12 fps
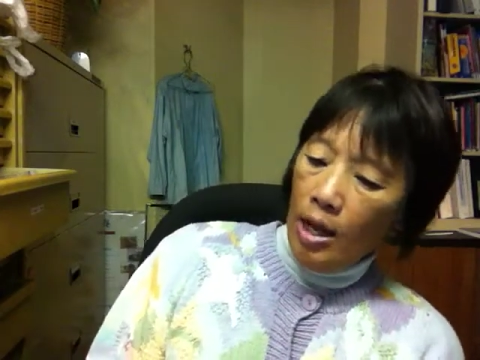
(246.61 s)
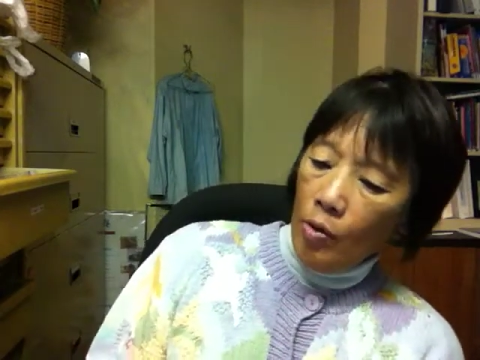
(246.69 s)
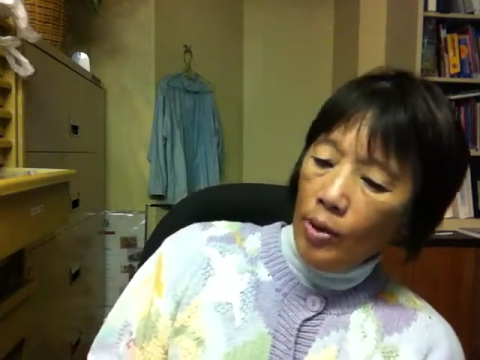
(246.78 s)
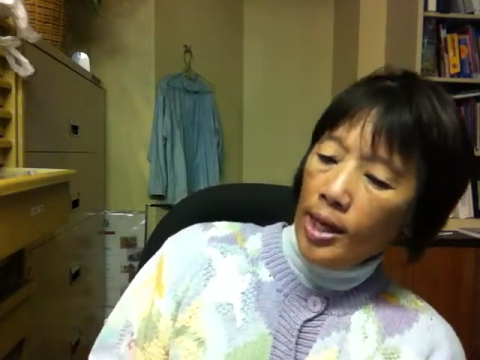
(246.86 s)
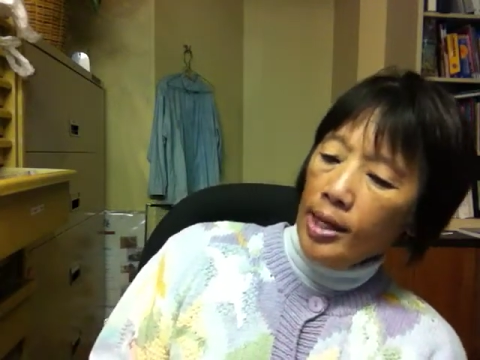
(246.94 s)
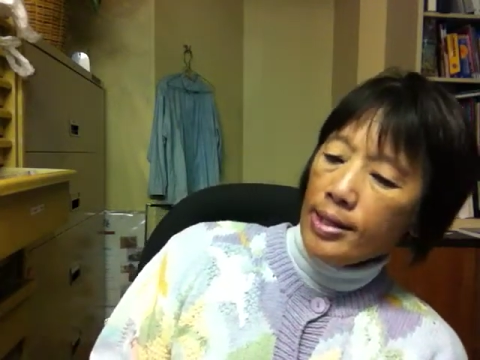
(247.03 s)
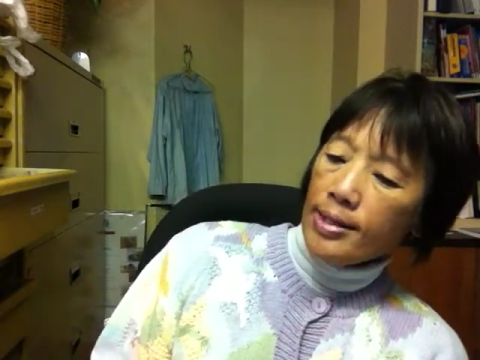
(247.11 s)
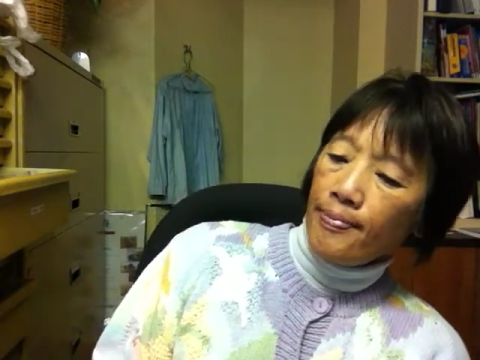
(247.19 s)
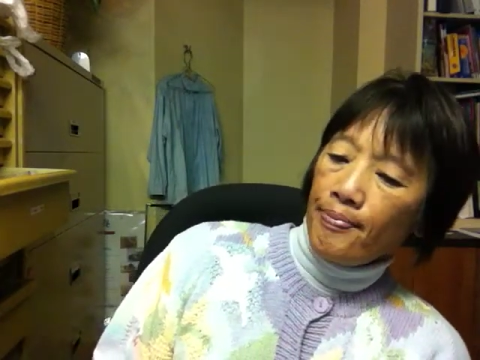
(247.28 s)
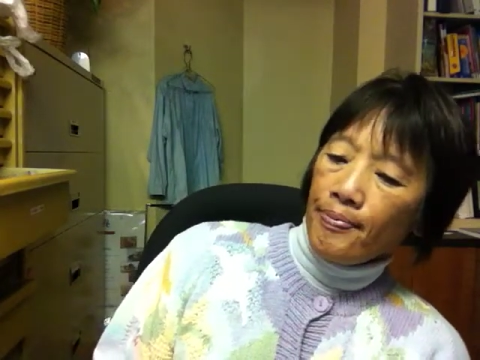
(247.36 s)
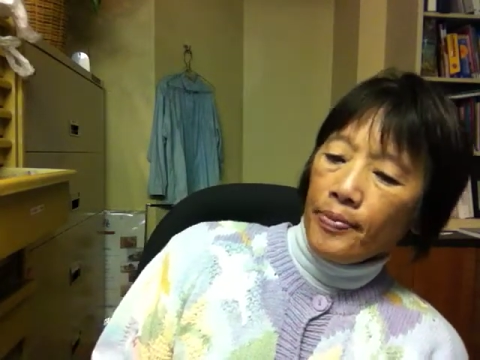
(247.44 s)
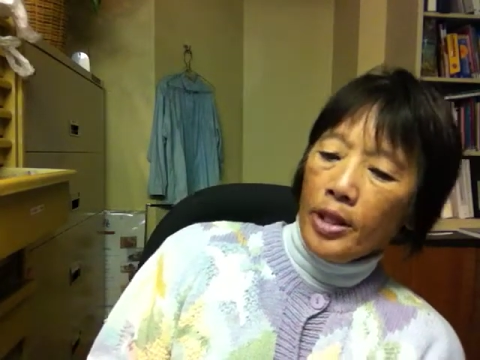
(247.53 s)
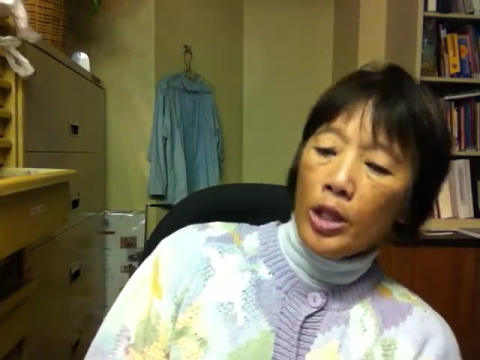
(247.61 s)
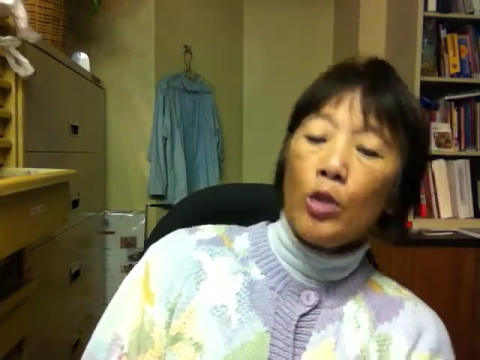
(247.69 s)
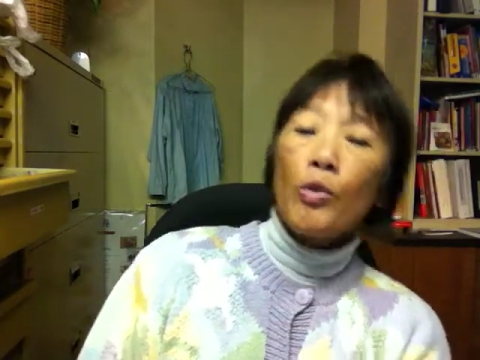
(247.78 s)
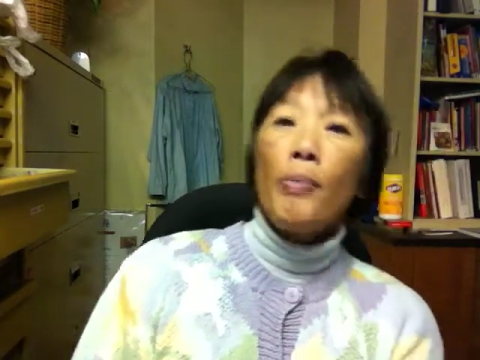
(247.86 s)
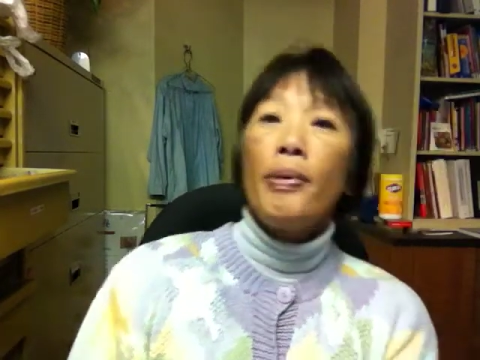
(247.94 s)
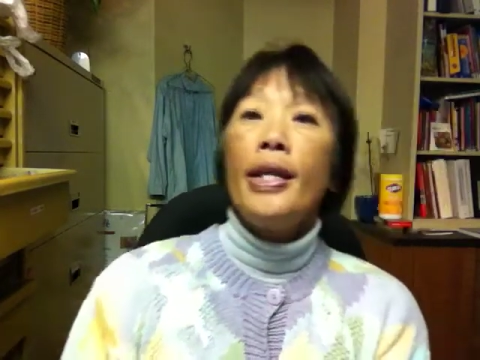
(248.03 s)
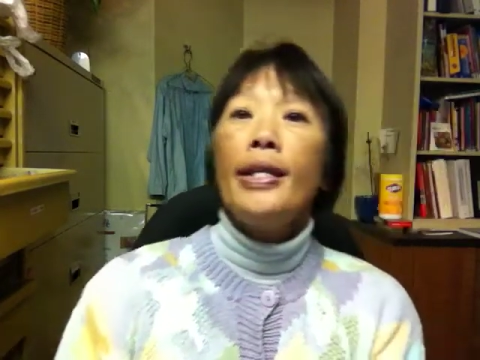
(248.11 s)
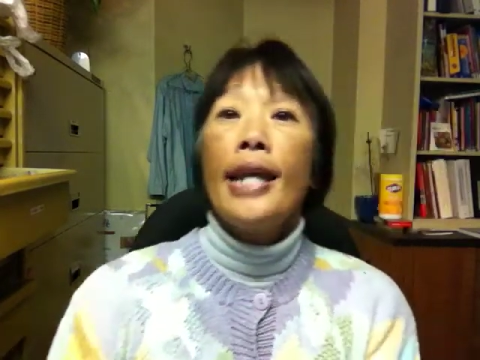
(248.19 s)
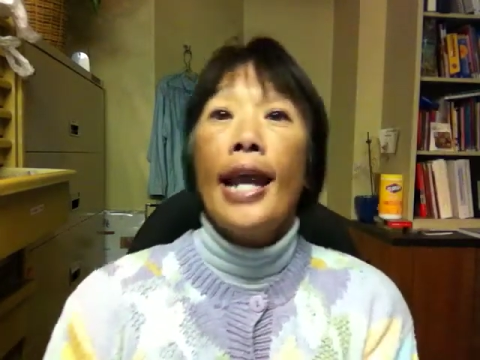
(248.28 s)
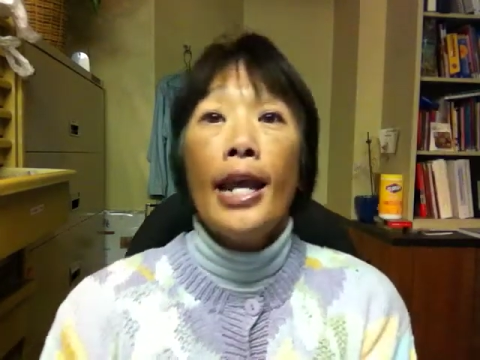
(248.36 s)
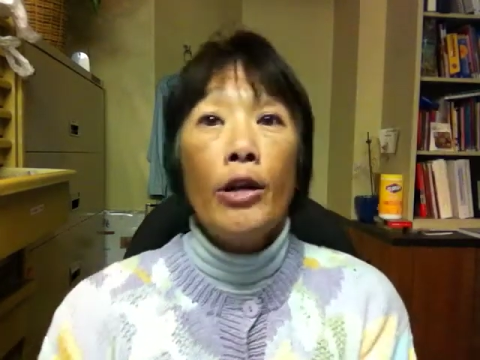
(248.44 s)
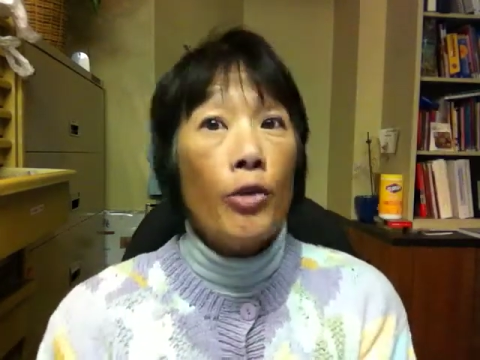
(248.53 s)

What else? You'll repeat and